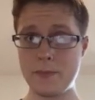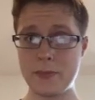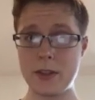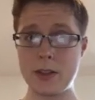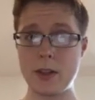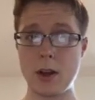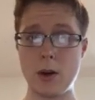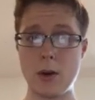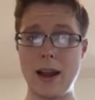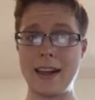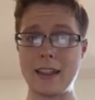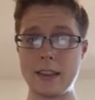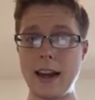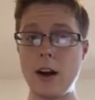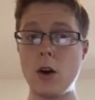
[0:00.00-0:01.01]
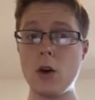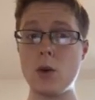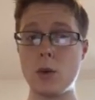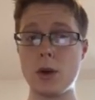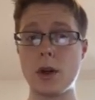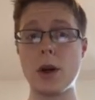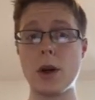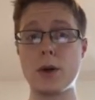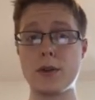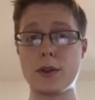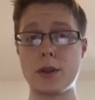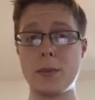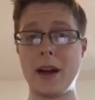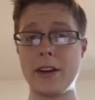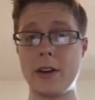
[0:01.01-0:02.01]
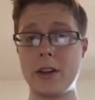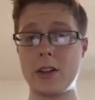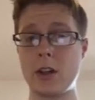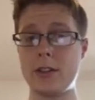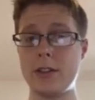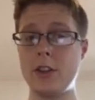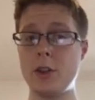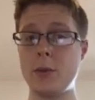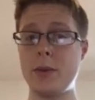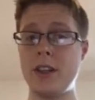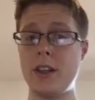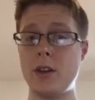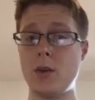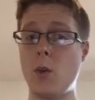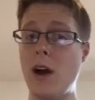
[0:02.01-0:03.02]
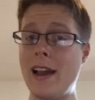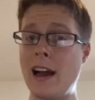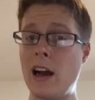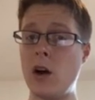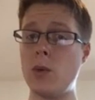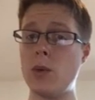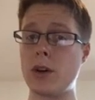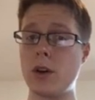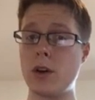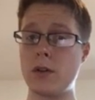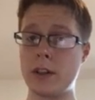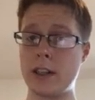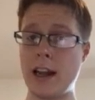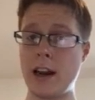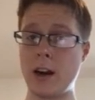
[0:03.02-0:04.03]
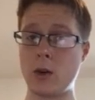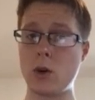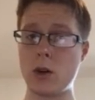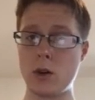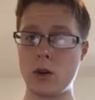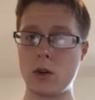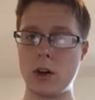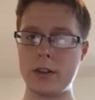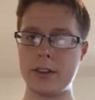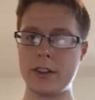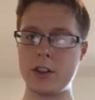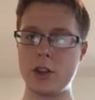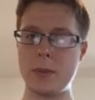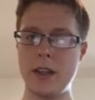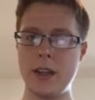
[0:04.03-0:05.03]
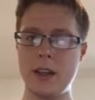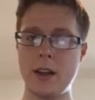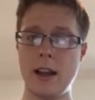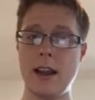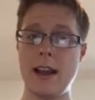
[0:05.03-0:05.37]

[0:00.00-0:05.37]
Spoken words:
So X out will go over to binary cross entropy. Y out will go over categorical cross entropy.